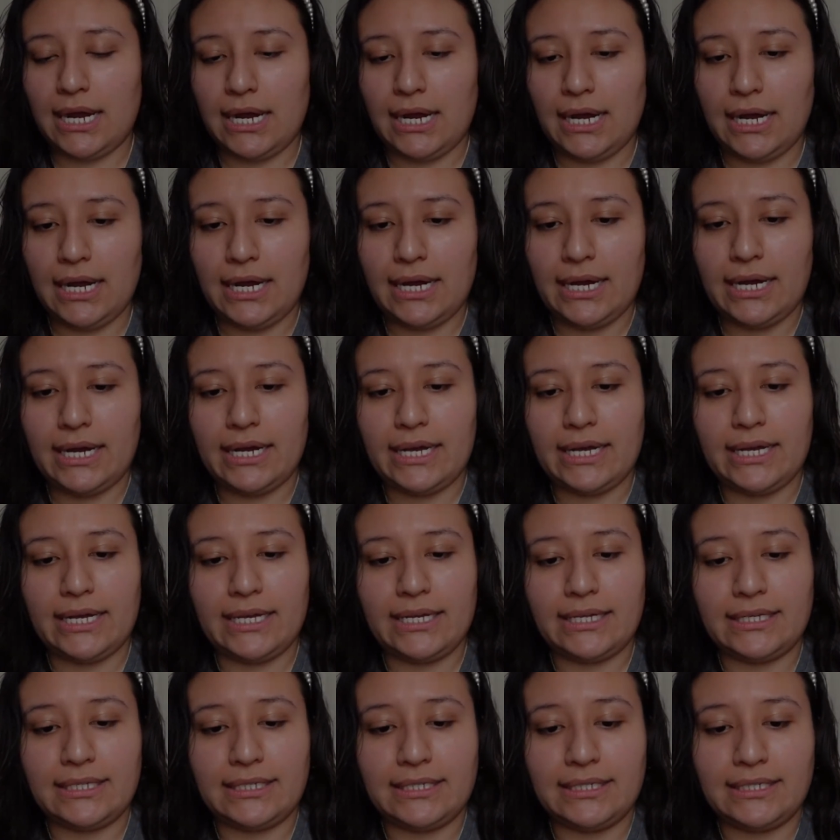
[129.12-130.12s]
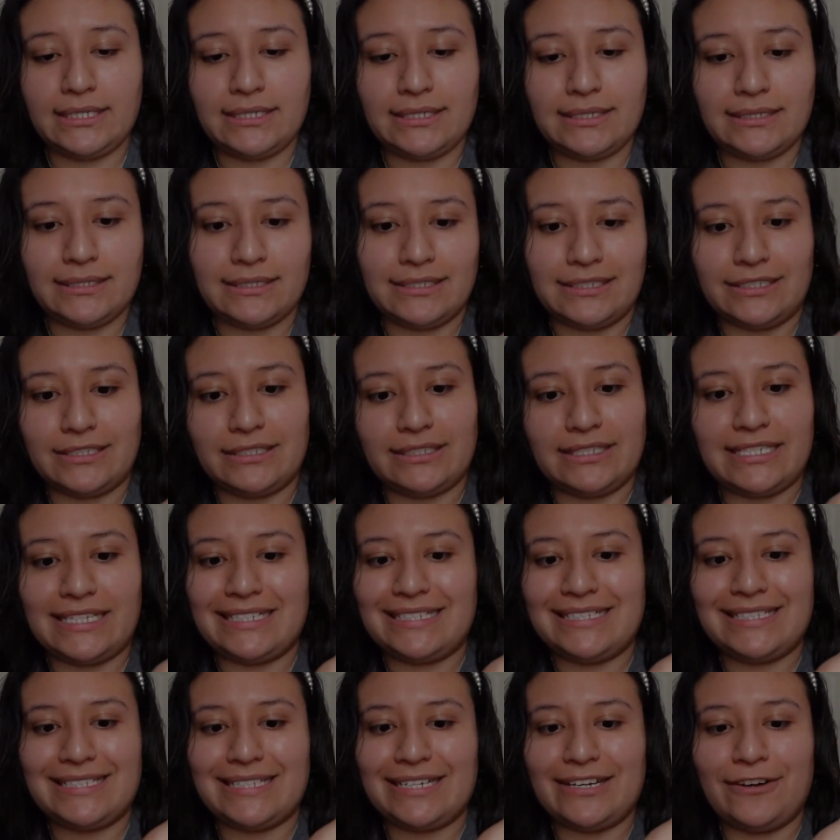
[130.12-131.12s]
I
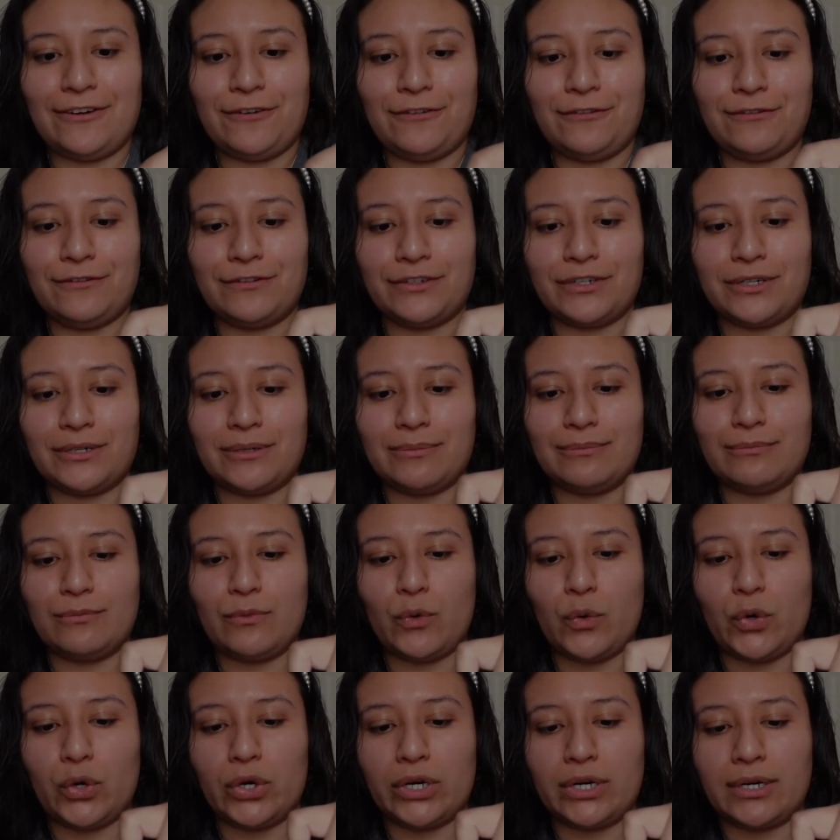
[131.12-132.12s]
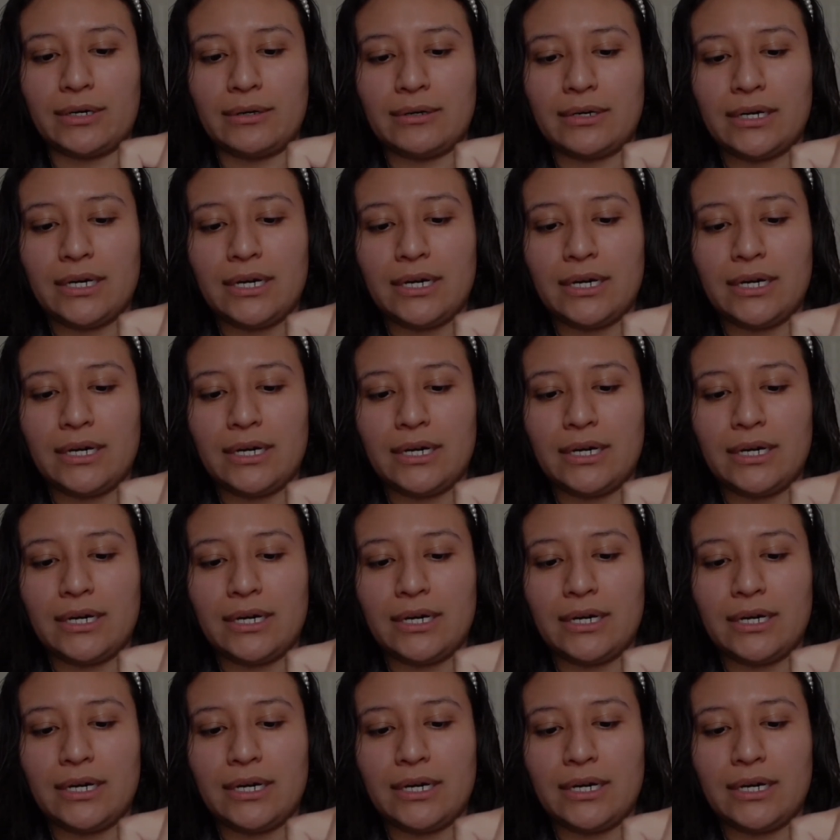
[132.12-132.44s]
tend to go for more